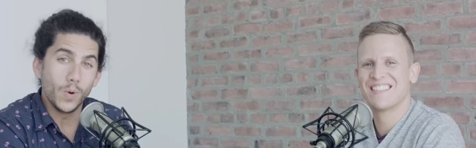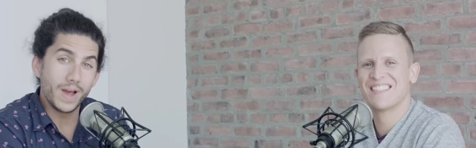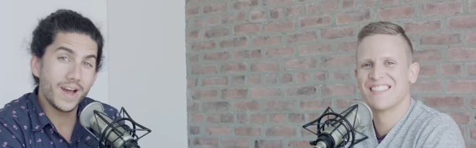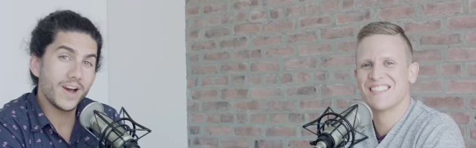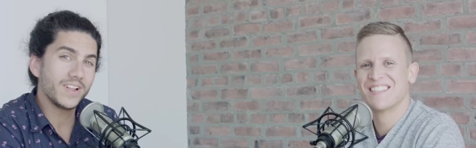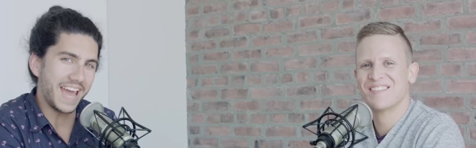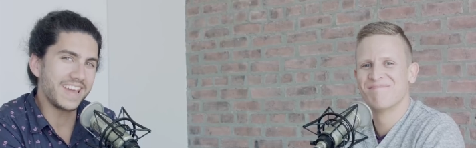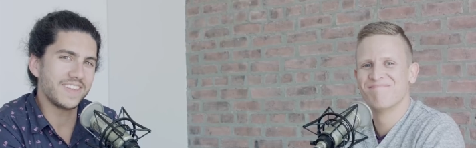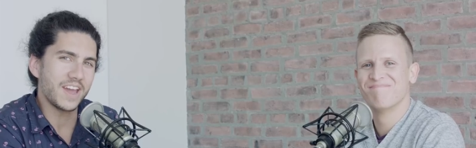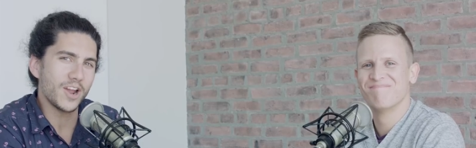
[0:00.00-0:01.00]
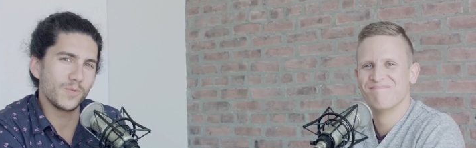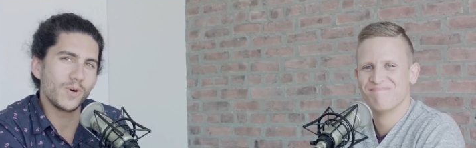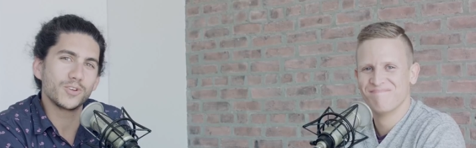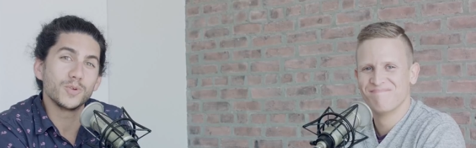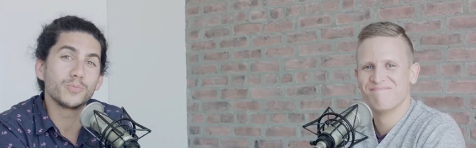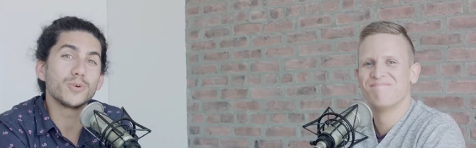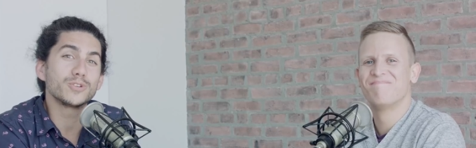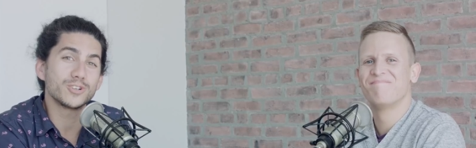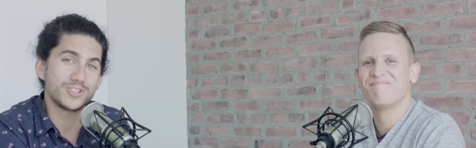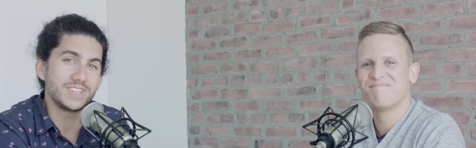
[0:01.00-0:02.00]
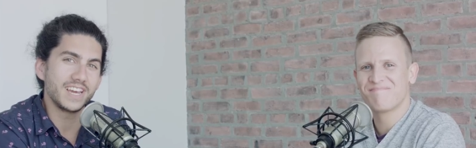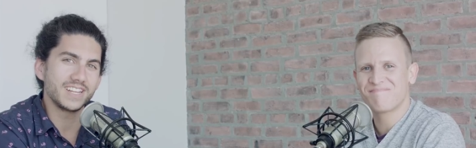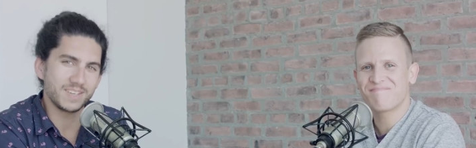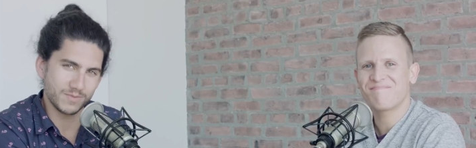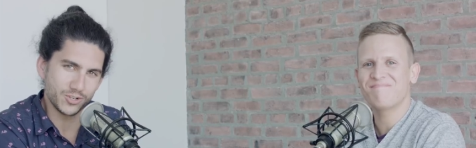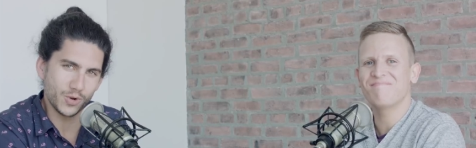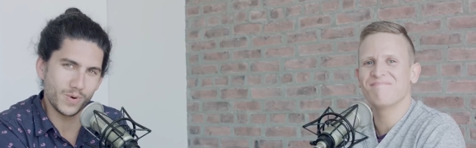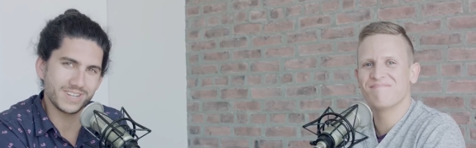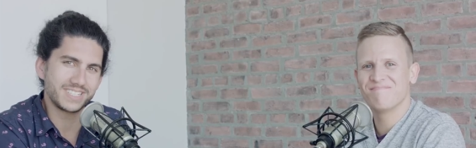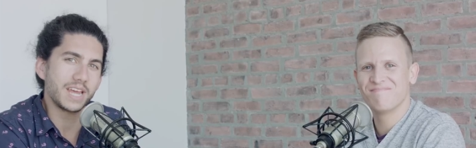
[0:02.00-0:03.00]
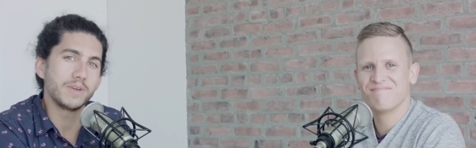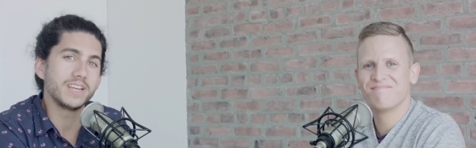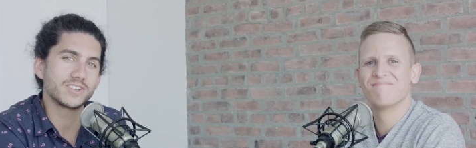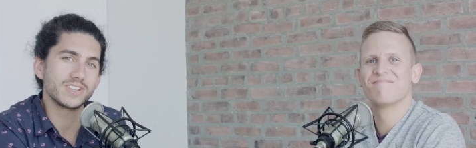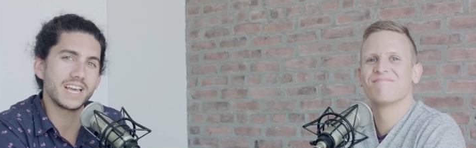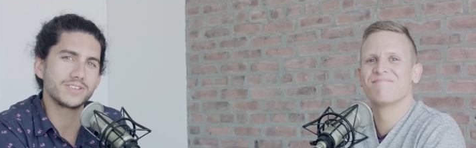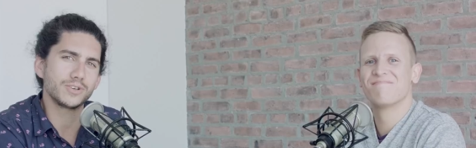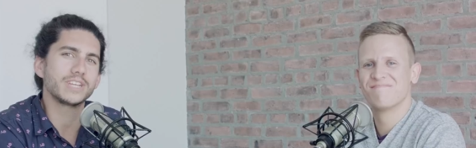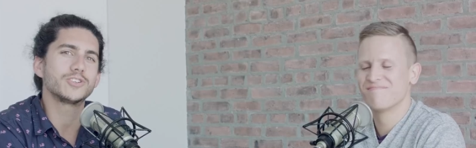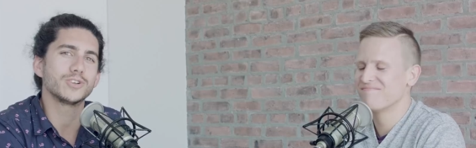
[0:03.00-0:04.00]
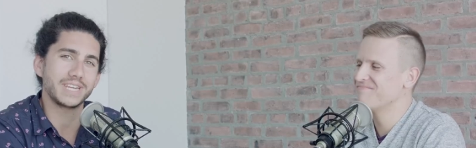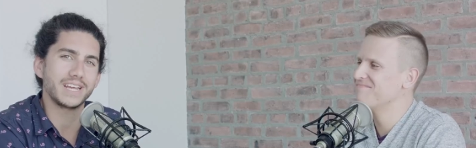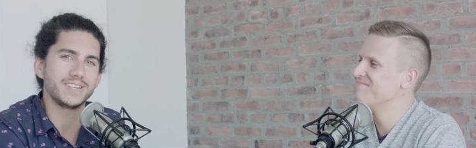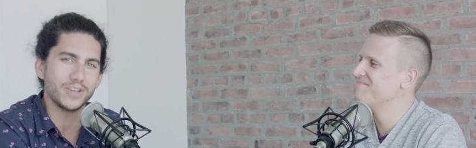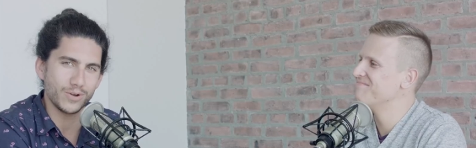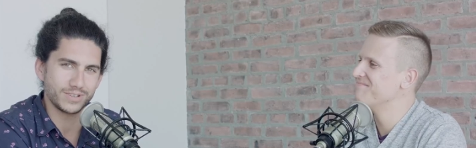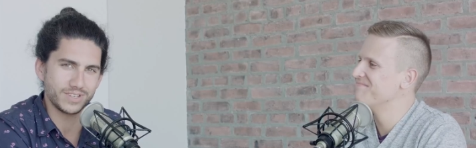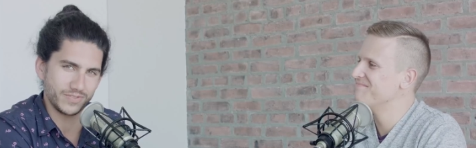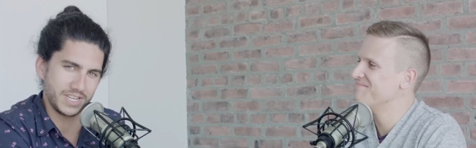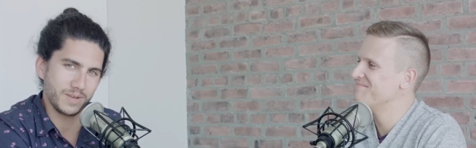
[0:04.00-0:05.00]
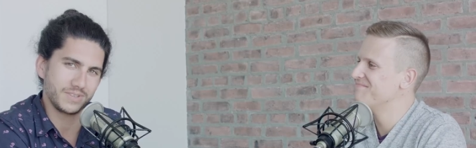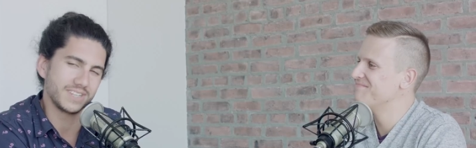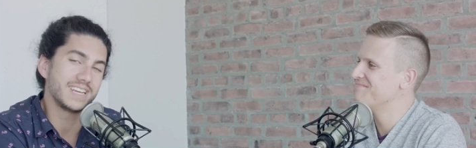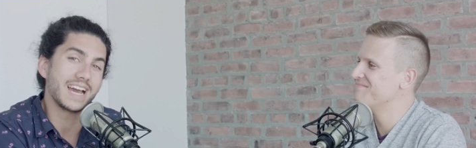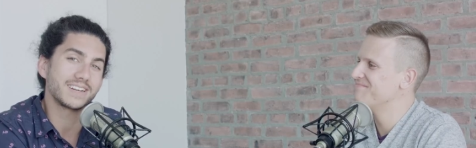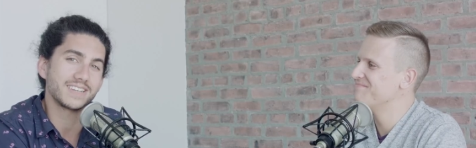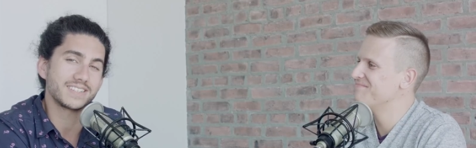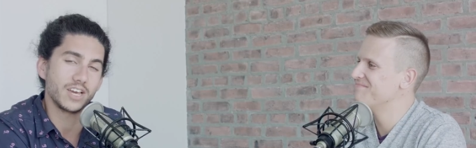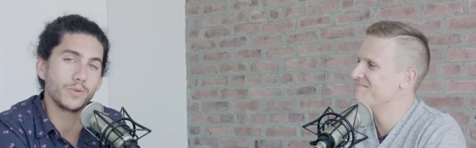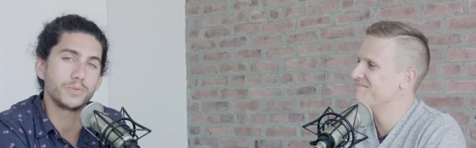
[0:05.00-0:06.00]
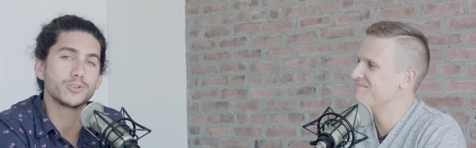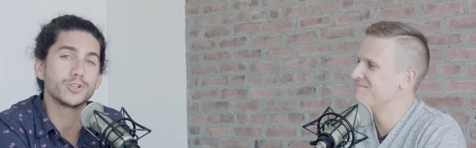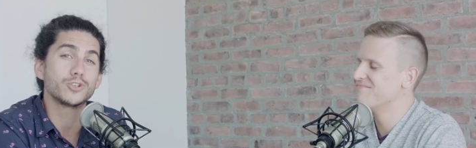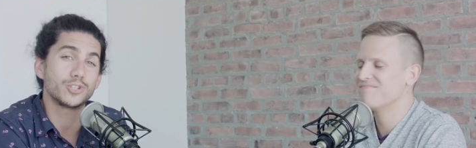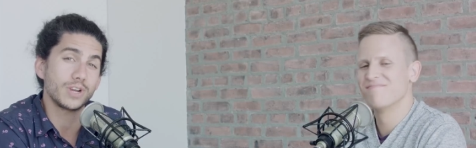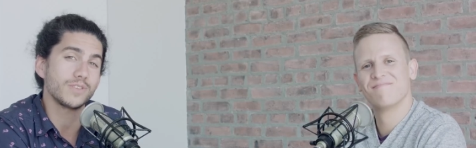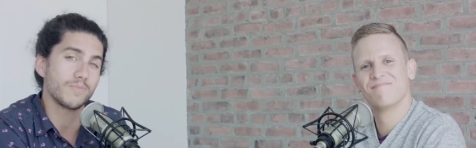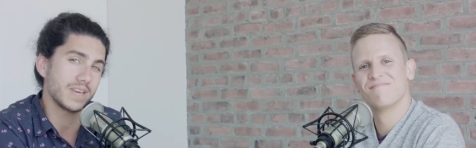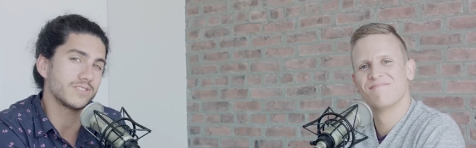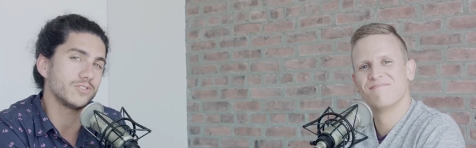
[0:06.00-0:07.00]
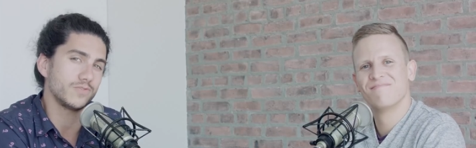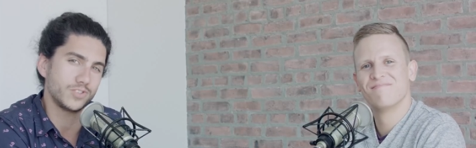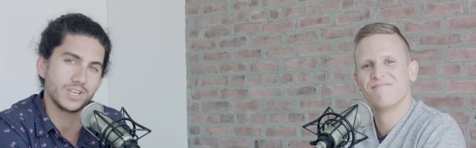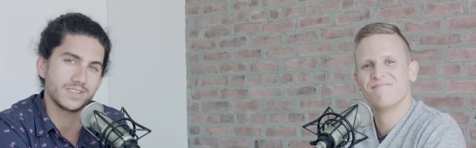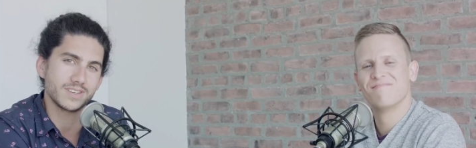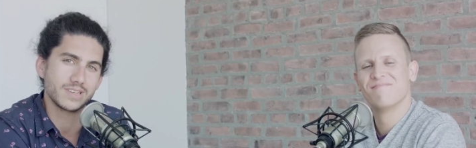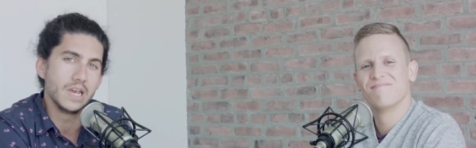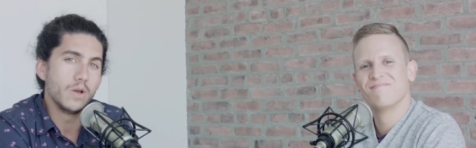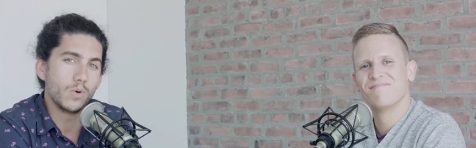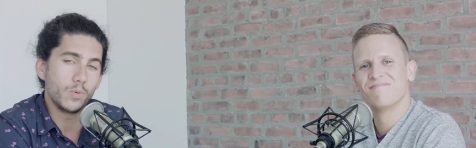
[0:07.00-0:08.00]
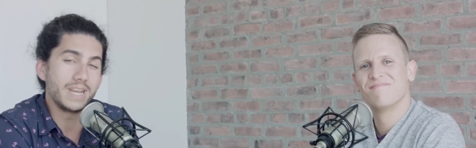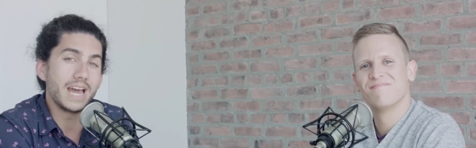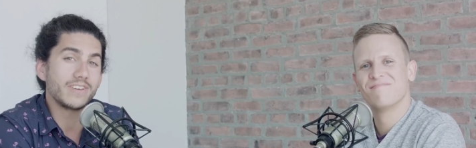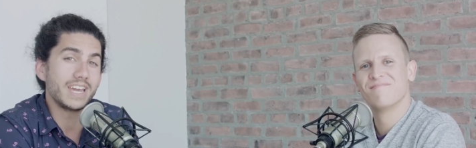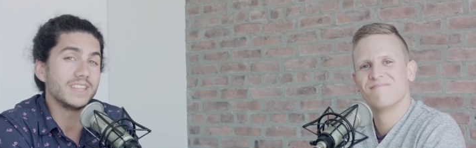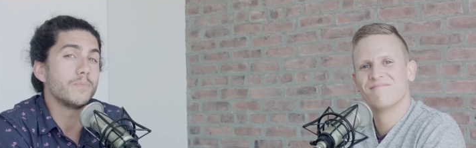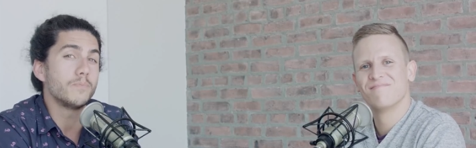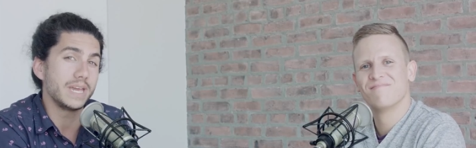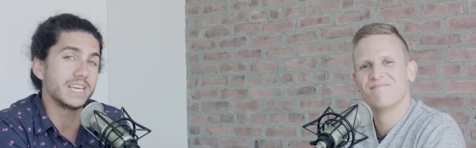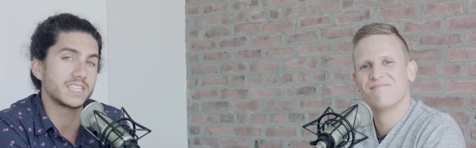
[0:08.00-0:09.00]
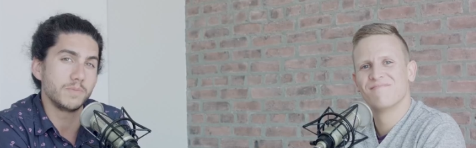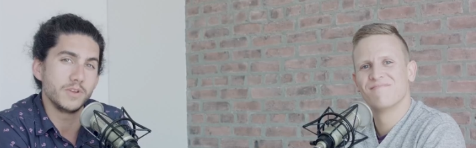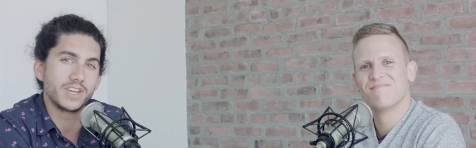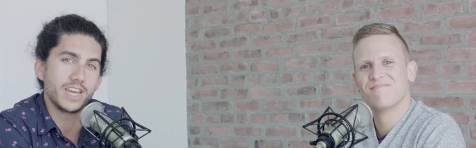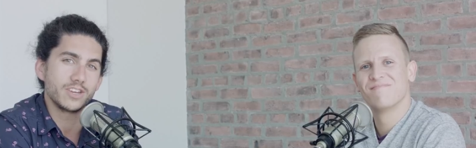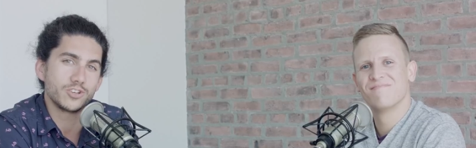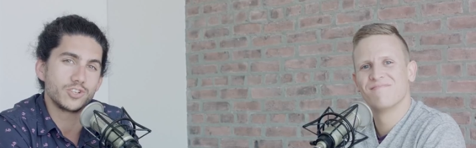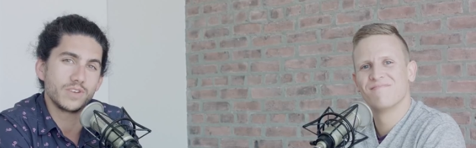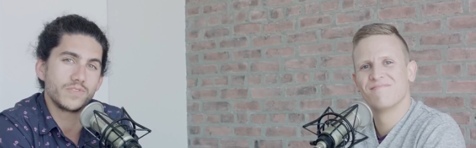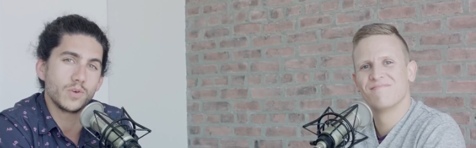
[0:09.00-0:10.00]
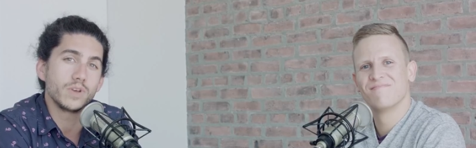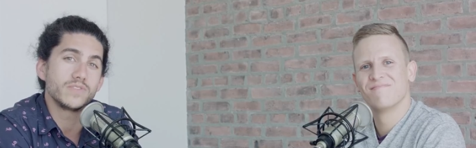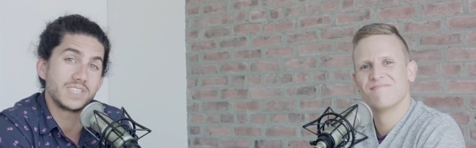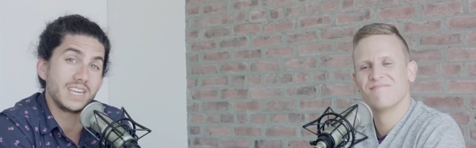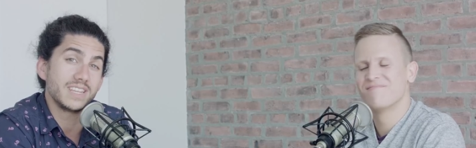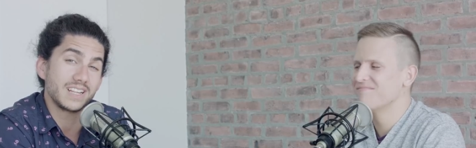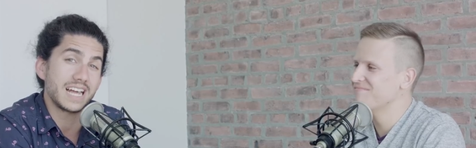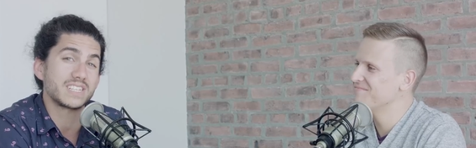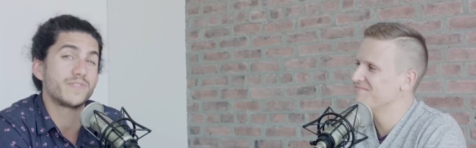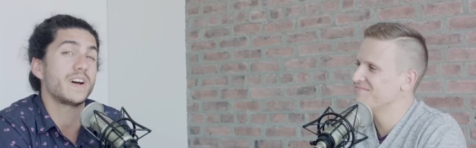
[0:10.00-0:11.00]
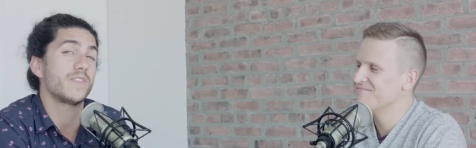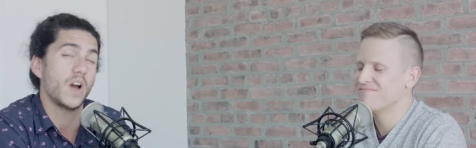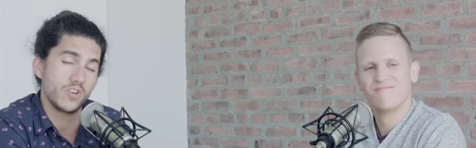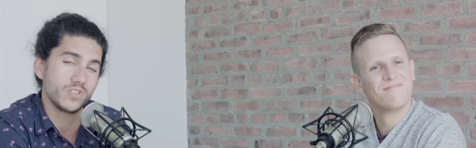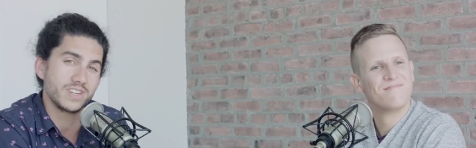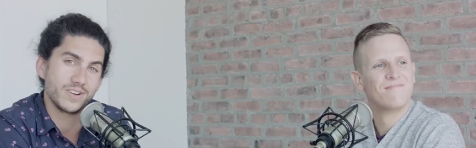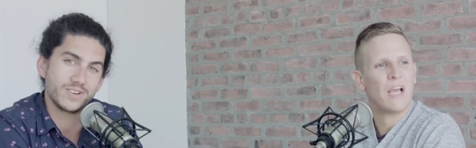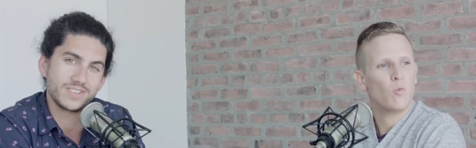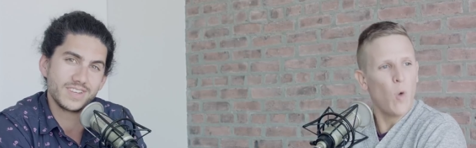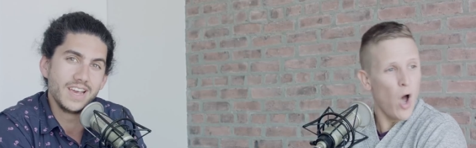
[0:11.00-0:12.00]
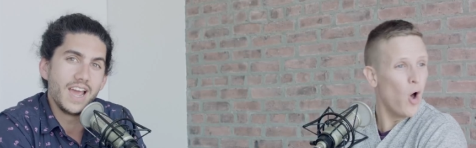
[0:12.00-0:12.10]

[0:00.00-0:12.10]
Speaker 1: Well, hey there, and welcome to Pro Church Daily, the show where in ten minutes or less, you'll get your daily dose of tips and tactics to help your church share the message of Jesus while we navigate the biggest communication shift that we've seen in the last five hundred years.